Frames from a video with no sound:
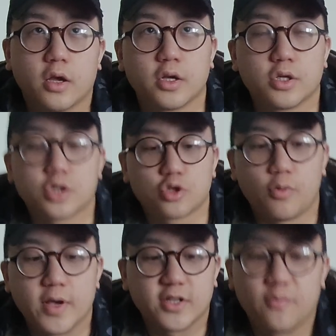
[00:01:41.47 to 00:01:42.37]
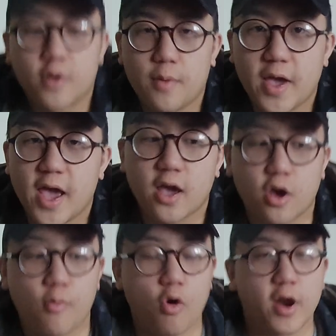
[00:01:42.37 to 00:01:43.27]
just saw myself become a
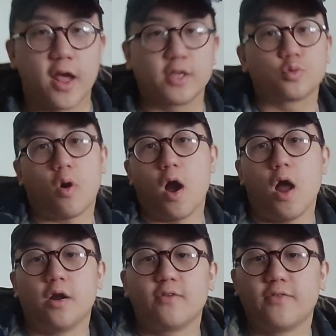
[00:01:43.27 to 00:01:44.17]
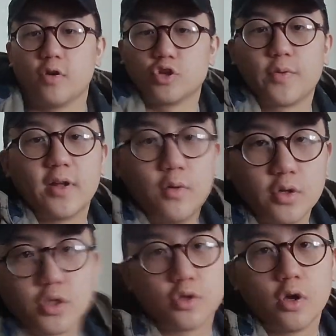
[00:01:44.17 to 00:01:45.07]
hikikomori. This is what another video topic that I
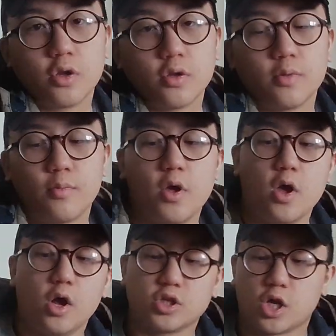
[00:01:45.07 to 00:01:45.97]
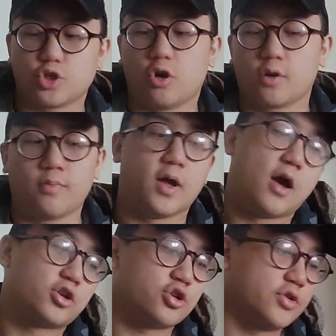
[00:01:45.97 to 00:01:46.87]
wanted to touch on, but
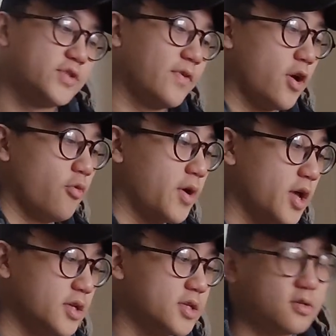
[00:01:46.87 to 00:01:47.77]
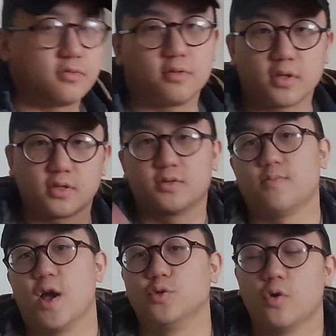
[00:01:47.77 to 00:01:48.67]
I'll touch on this video because just
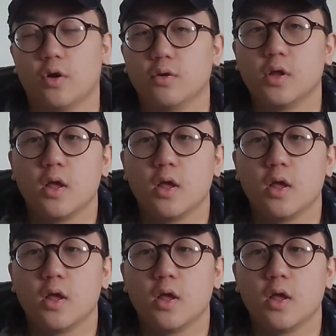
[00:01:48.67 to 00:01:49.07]
might as well.